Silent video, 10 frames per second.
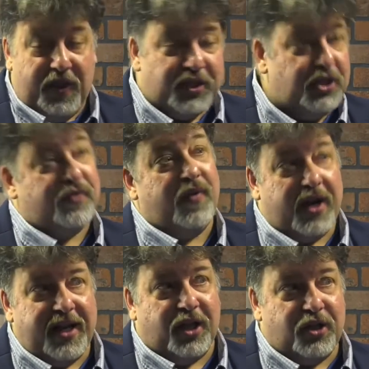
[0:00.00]
This is
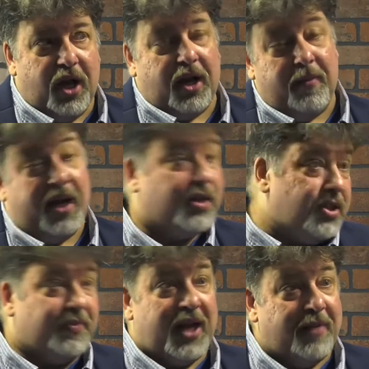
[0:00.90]
funny, I'll talk about it.
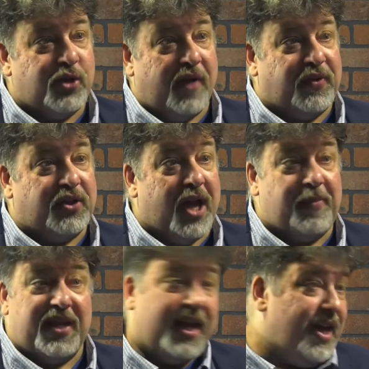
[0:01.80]
Sometimes off the
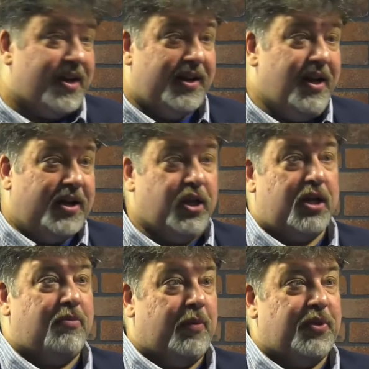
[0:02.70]
top of your head, you'll
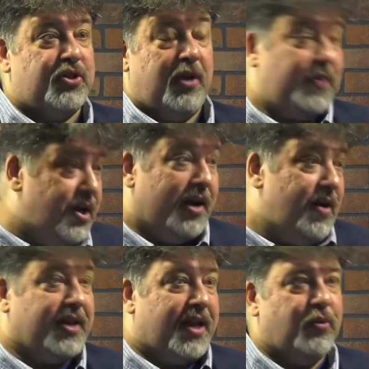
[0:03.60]
come up with something. All
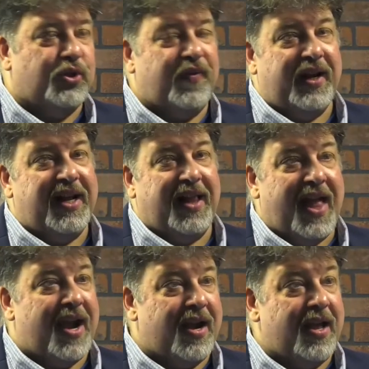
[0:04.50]
right, that was funny, I'll
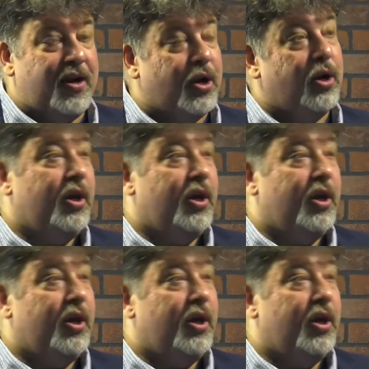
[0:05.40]
add it in. Or